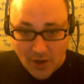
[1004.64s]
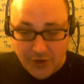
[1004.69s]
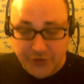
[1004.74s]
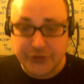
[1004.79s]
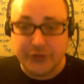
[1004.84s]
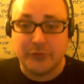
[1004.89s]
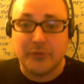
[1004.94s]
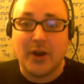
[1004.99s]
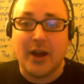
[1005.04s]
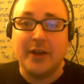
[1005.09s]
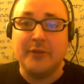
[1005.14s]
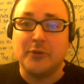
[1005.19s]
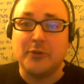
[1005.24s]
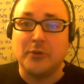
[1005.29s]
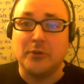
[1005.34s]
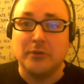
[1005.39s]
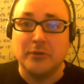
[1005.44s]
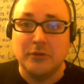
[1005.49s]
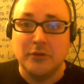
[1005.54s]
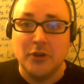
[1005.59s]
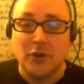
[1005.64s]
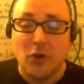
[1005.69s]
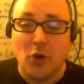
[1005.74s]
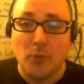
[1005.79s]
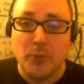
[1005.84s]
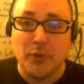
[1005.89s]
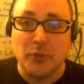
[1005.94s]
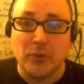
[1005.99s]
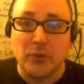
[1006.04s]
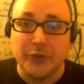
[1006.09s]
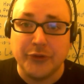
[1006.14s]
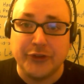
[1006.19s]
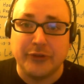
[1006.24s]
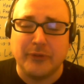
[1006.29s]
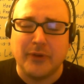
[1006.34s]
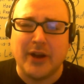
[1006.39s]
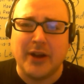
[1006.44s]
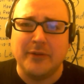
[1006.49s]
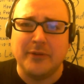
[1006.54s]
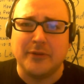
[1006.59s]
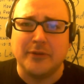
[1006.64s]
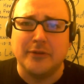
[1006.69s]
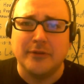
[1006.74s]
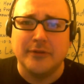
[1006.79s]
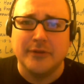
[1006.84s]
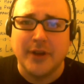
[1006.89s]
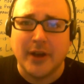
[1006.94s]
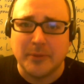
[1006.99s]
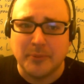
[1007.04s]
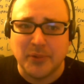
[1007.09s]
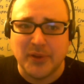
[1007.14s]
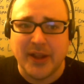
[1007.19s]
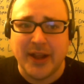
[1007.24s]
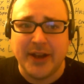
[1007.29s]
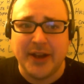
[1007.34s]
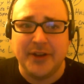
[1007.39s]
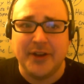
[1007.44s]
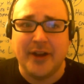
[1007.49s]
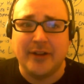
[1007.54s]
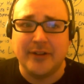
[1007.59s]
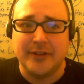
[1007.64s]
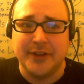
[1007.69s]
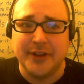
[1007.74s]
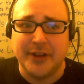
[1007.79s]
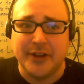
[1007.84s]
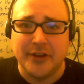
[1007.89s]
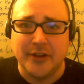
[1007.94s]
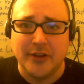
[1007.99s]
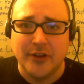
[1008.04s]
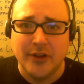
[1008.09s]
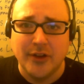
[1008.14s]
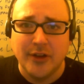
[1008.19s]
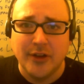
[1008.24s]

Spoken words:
survival, open world survival on Planet Nali.